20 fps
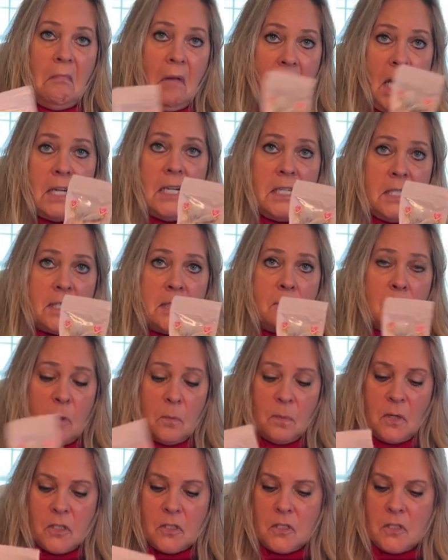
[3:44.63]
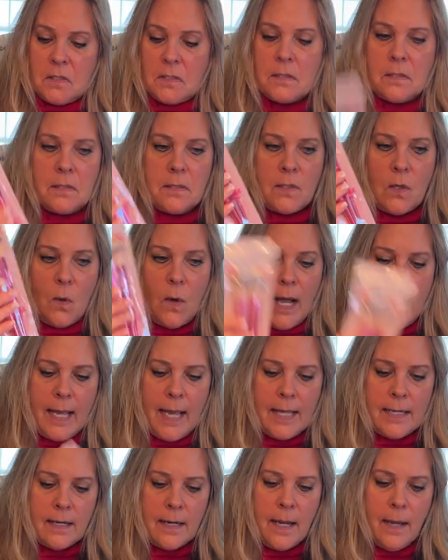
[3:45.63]
I need some more brushes. So I
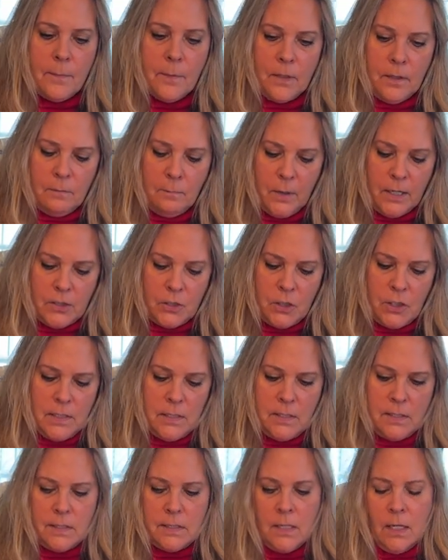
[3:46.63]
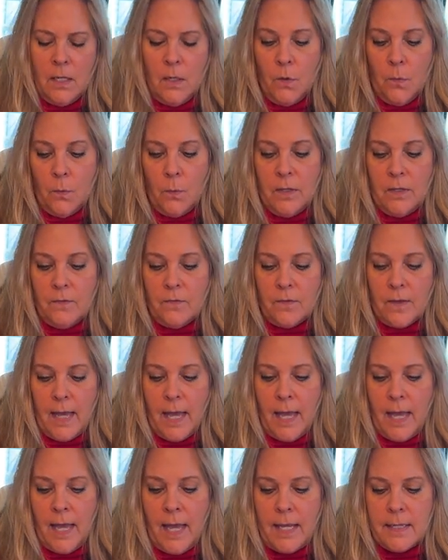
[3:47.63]
got a couple of brushes. We've
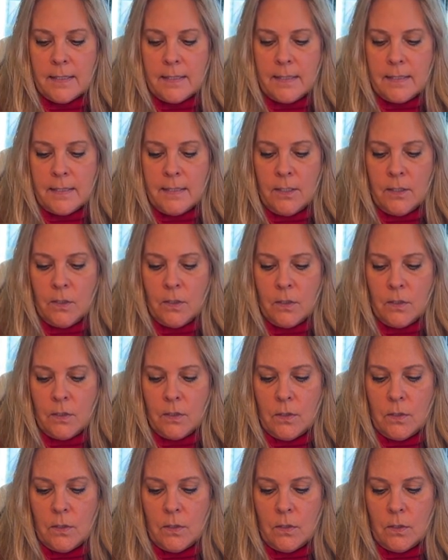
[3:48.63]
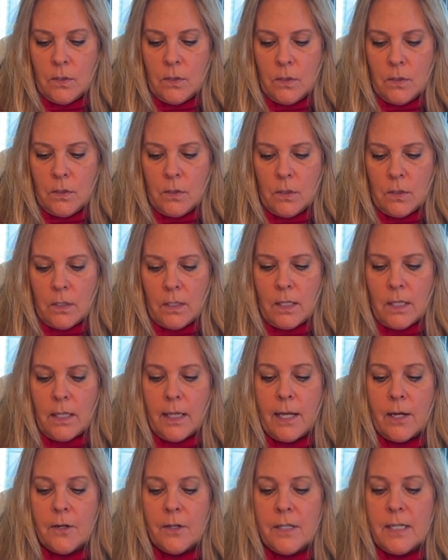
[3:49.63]
got
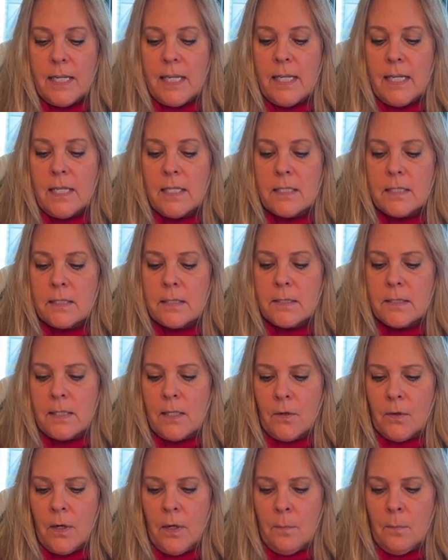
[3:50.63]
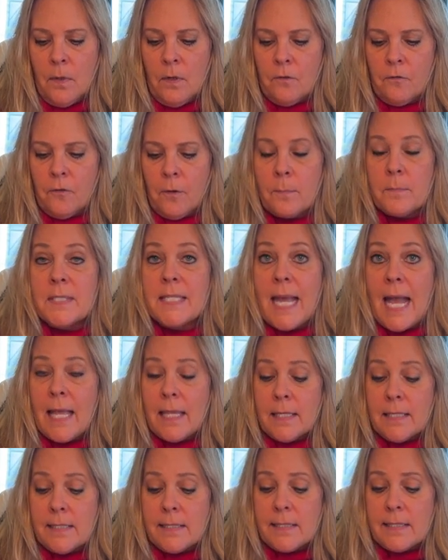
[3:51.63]
Clarity Serum from
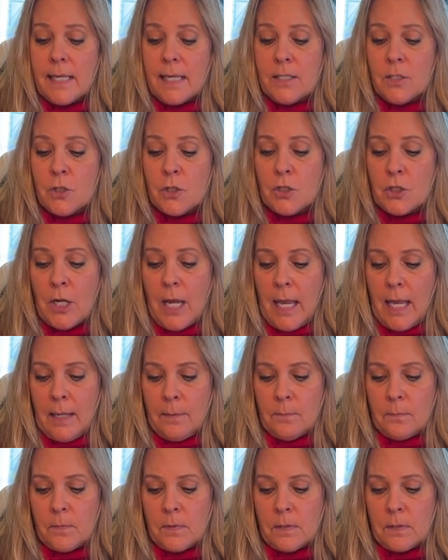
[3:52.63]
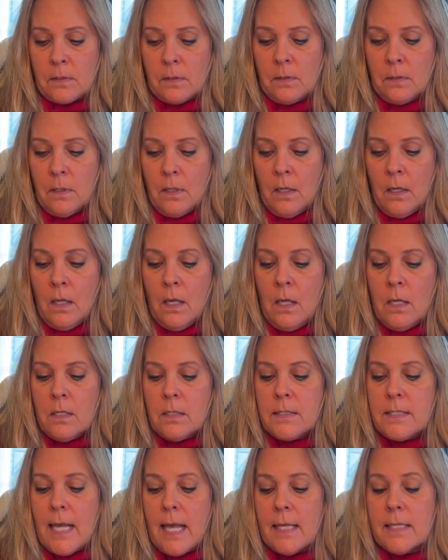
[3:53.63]
Dallas and James.
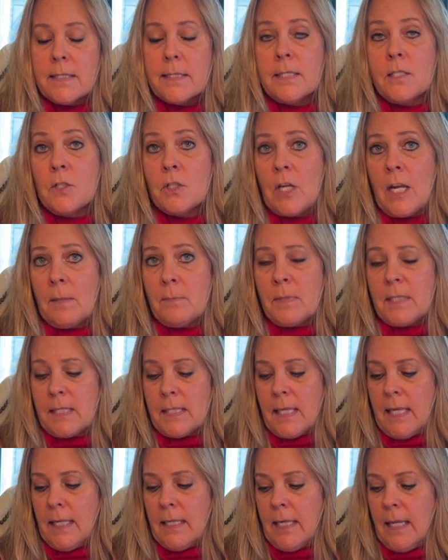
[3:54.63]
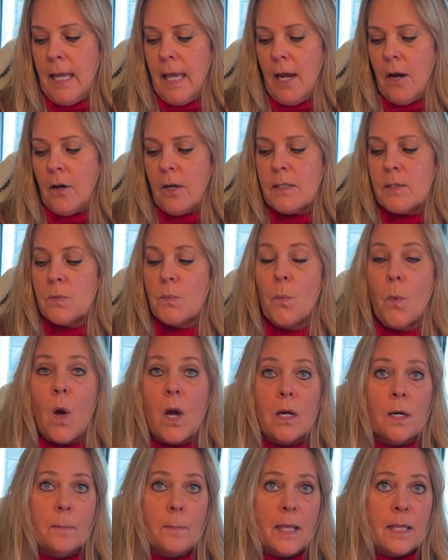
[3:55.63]
Dallas and James Skincare. It's
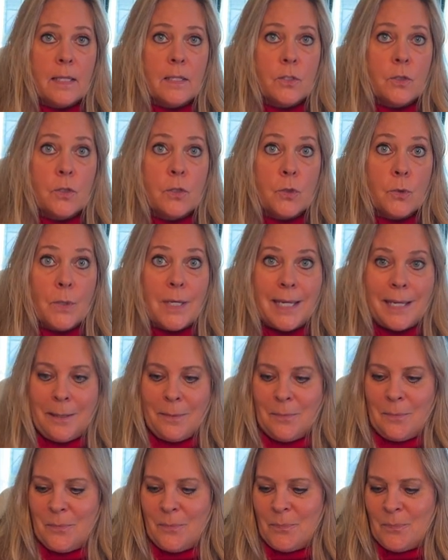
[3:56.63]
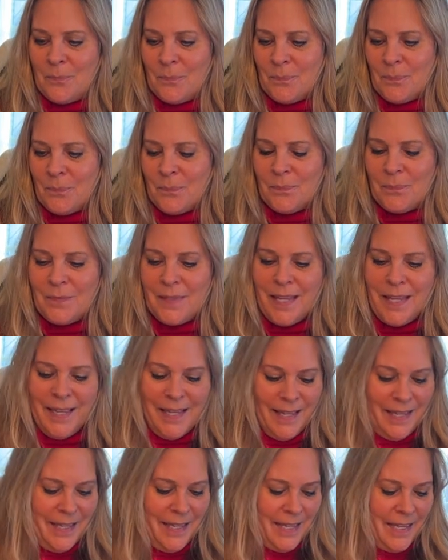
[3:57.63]
Watermelon Dream.
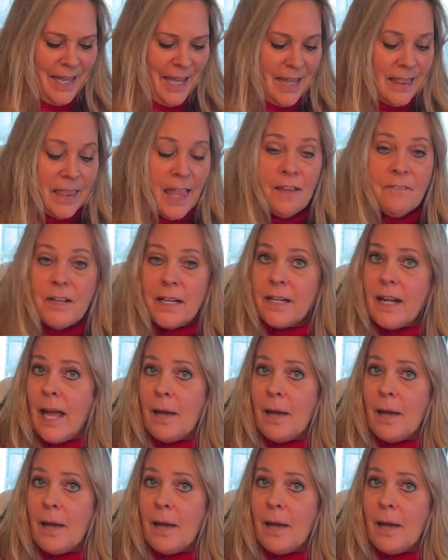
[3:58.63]
I love it.